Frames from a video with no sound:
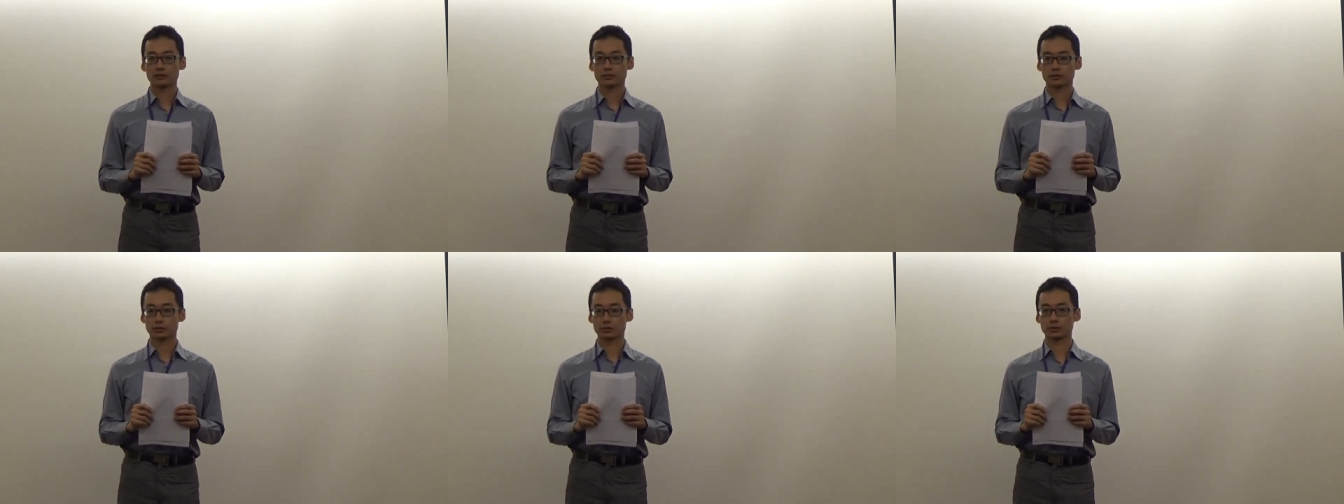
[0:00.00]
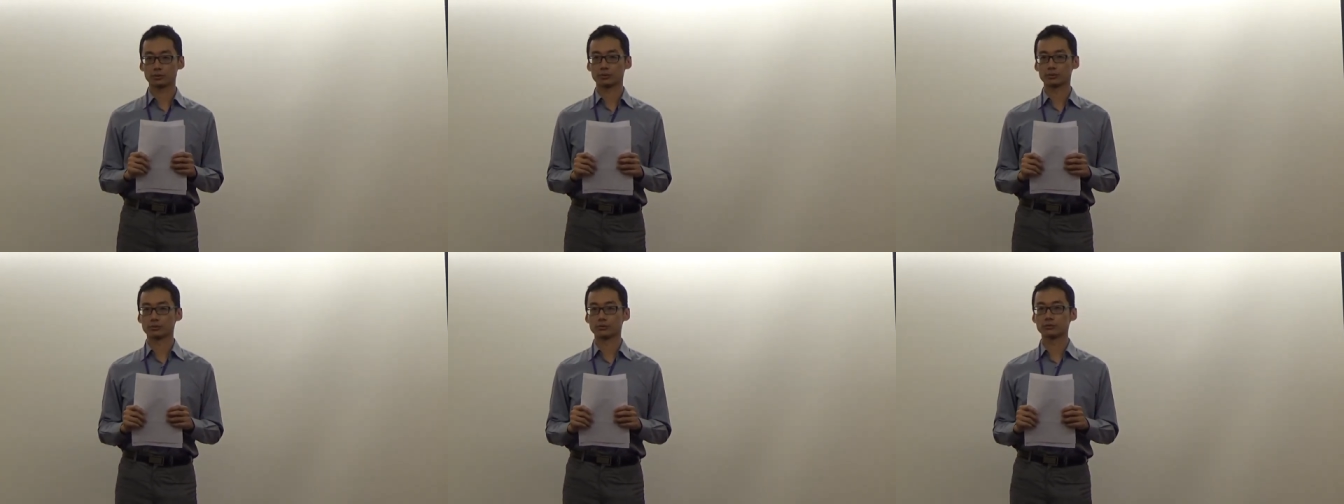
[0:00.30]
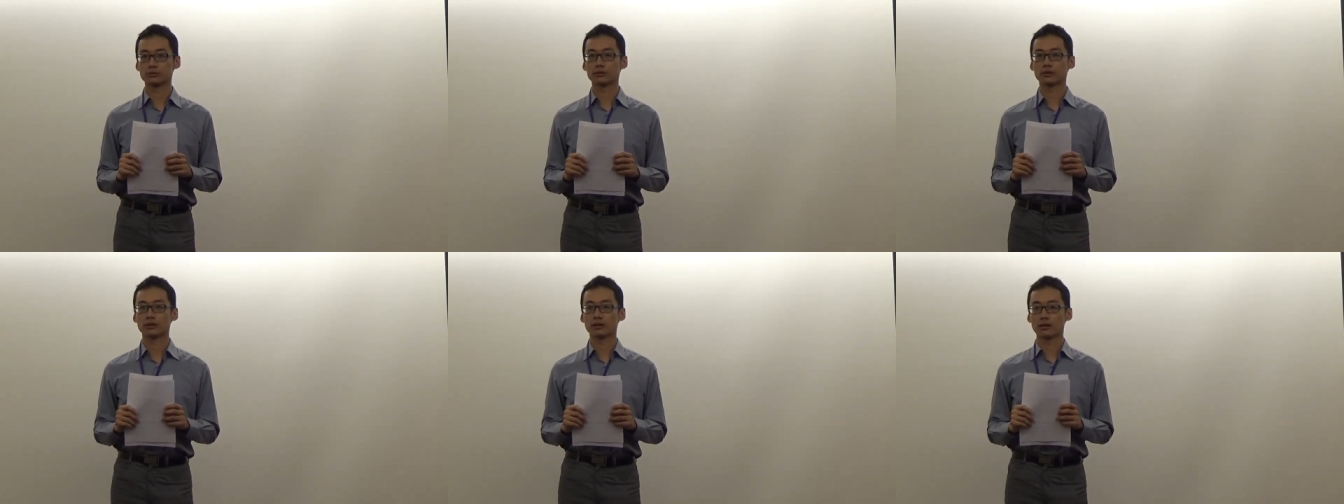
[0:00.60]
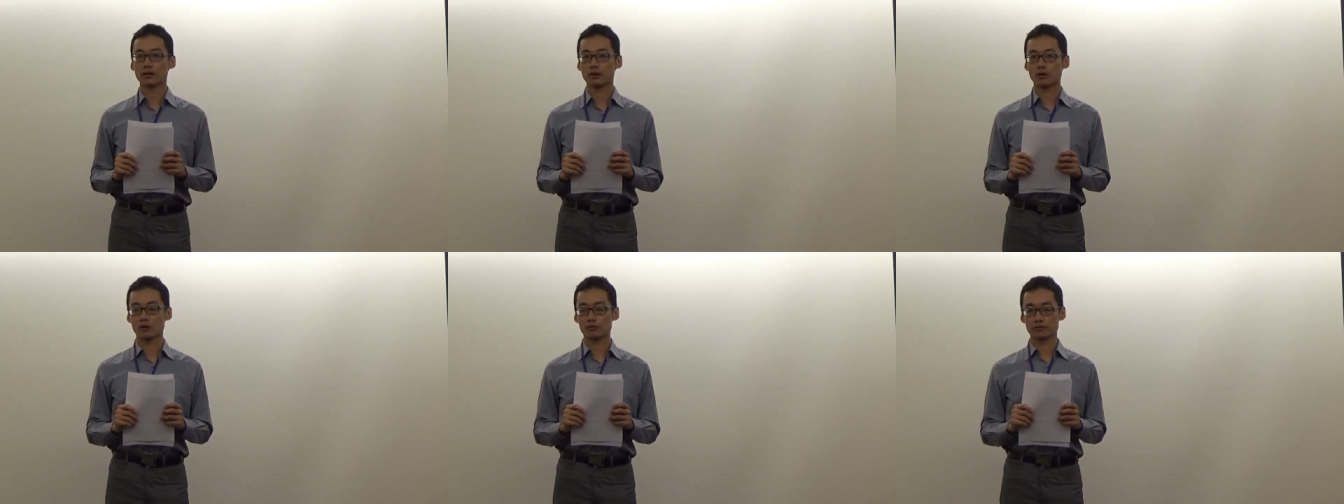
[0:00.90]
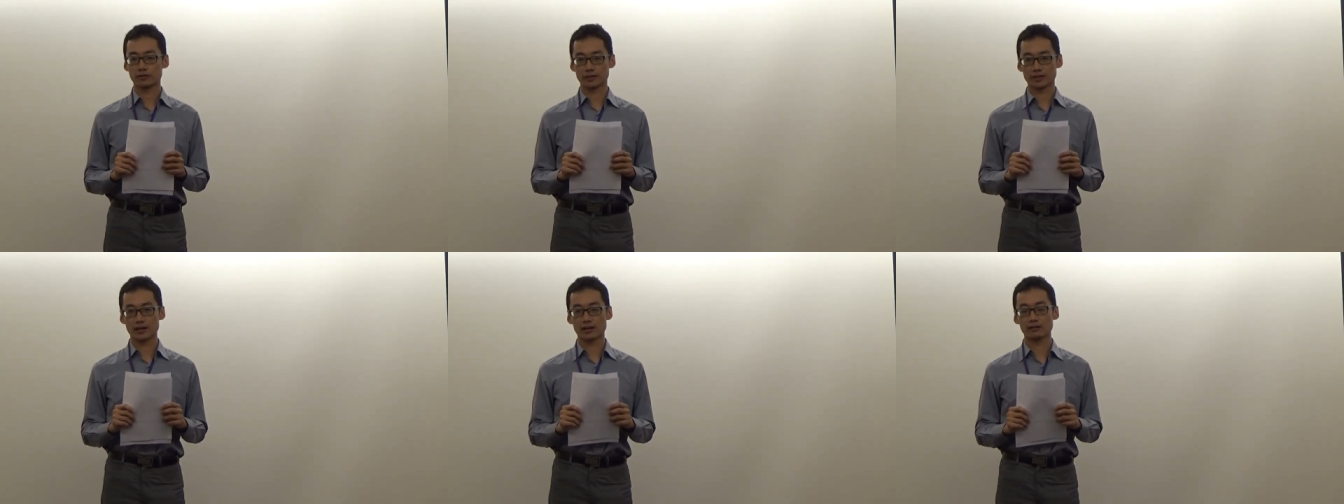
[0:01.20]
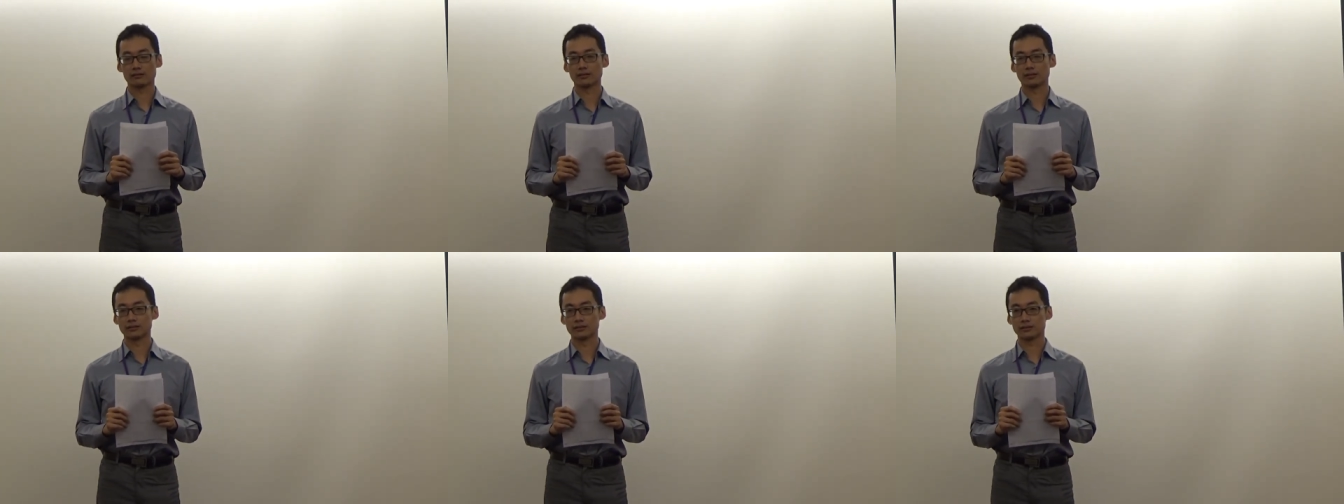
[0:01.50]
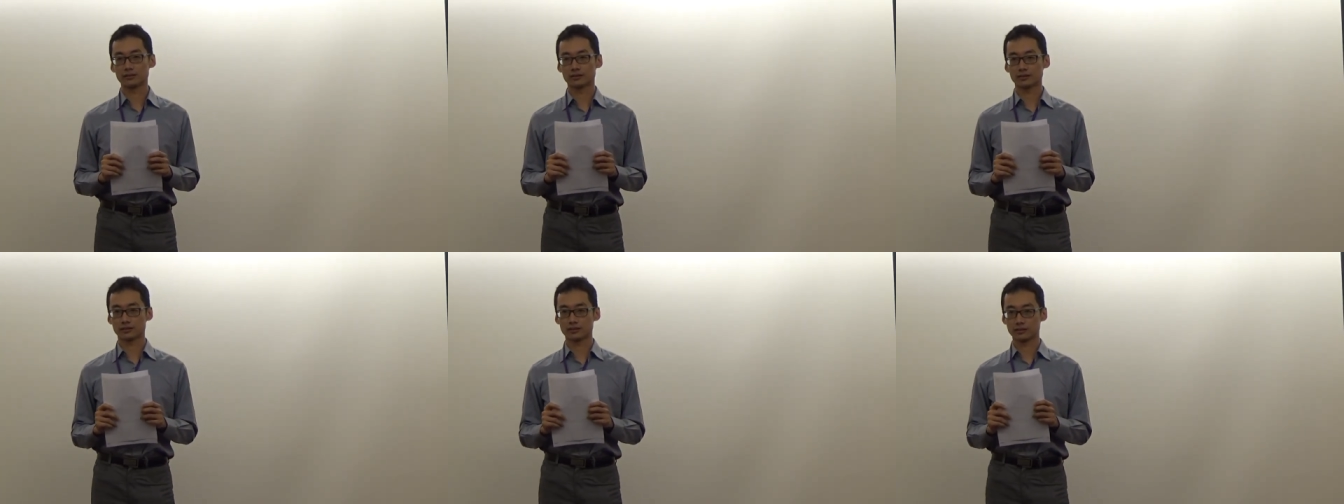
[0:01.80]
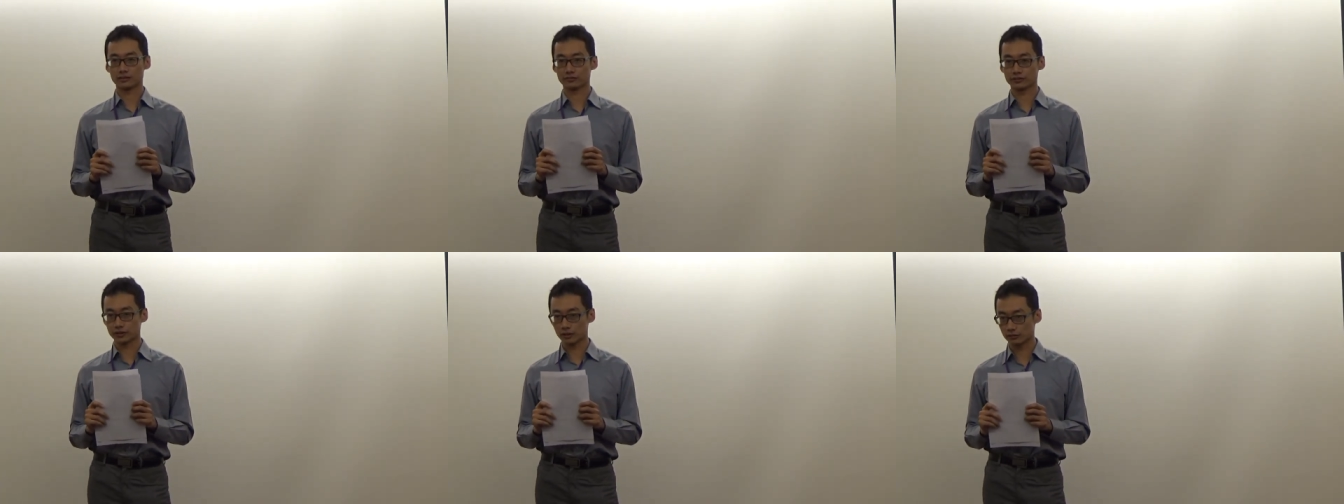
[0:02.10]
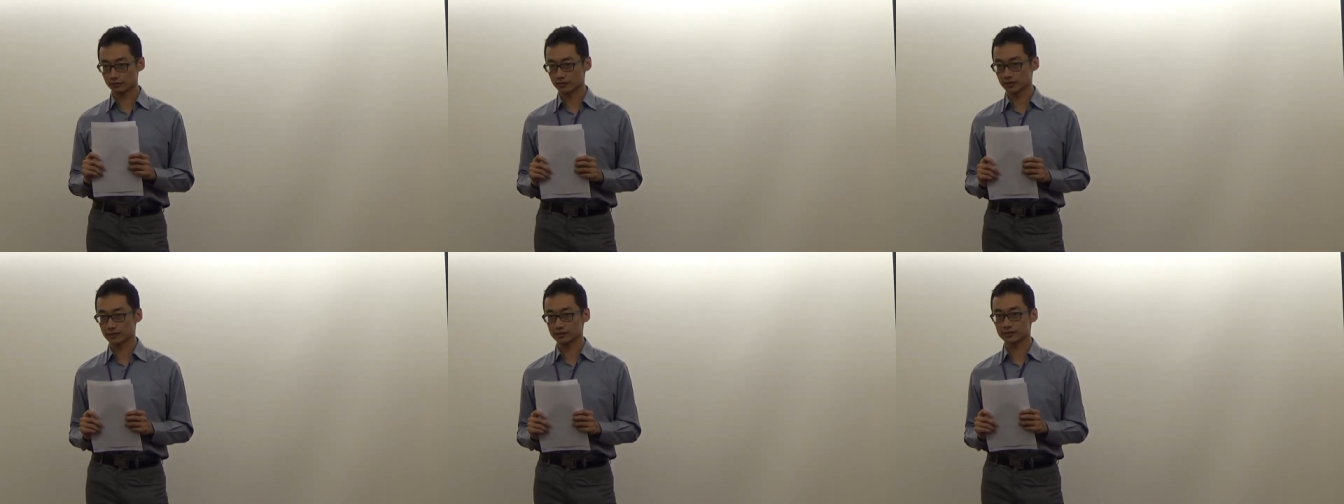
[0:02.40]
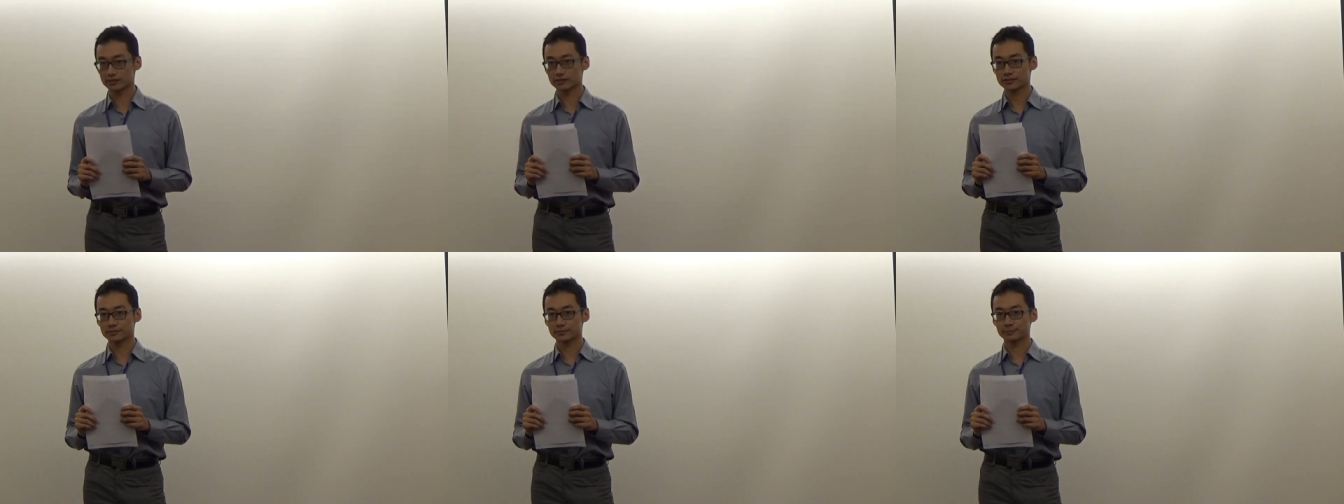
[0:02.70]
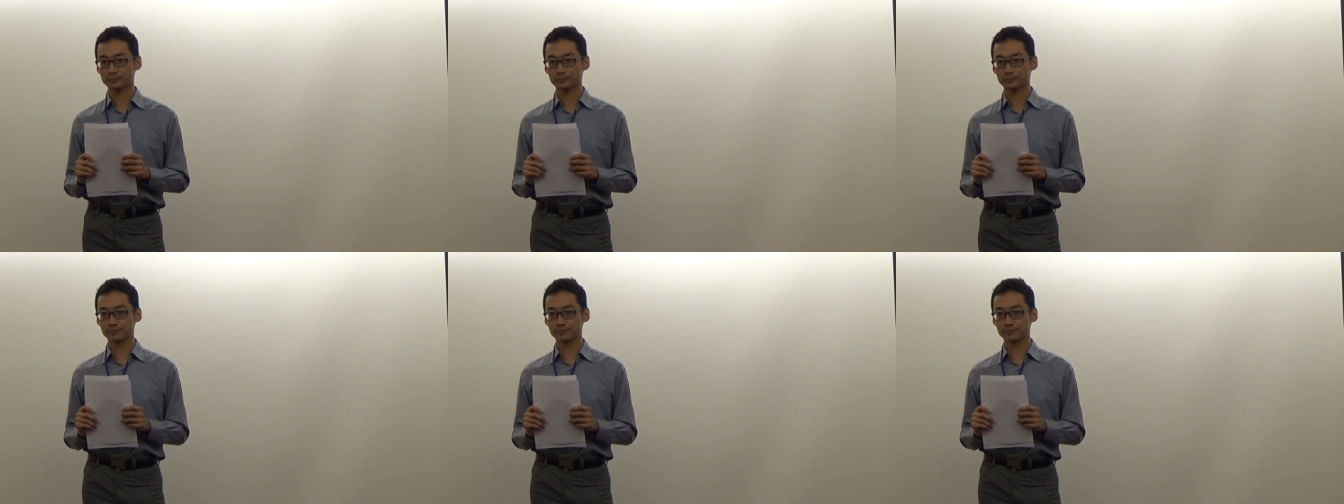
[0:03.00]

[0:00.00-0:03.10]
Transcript: to overcome the difficulties.